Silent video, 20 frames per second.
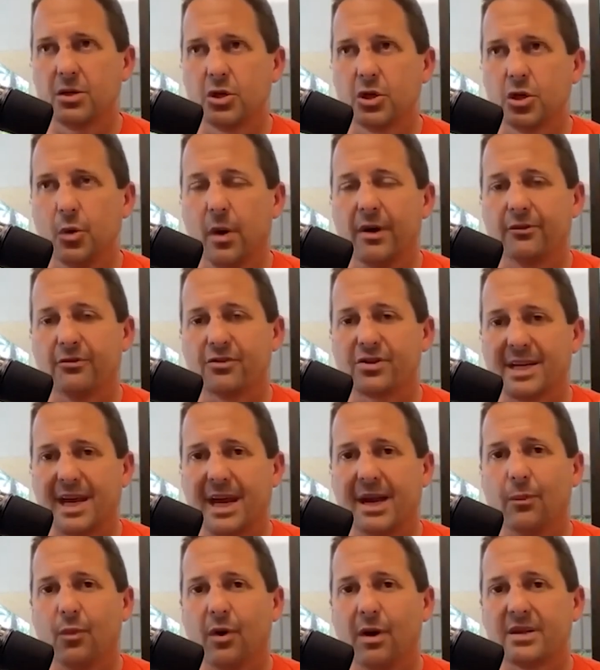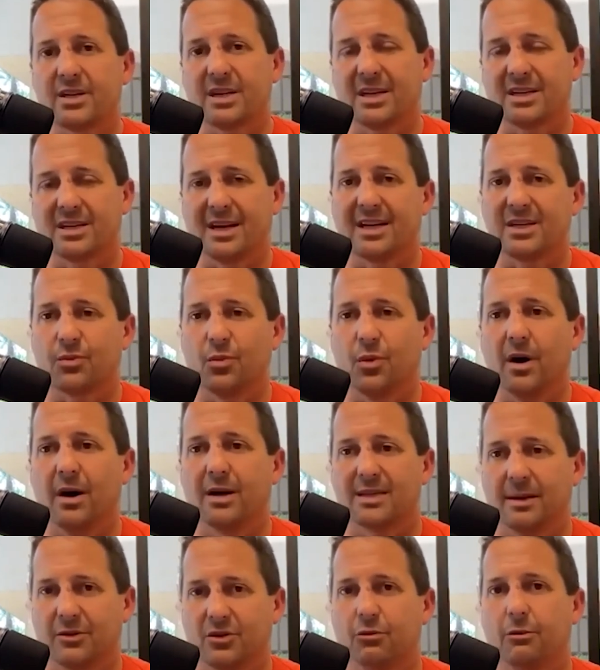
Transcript: to understand what success was and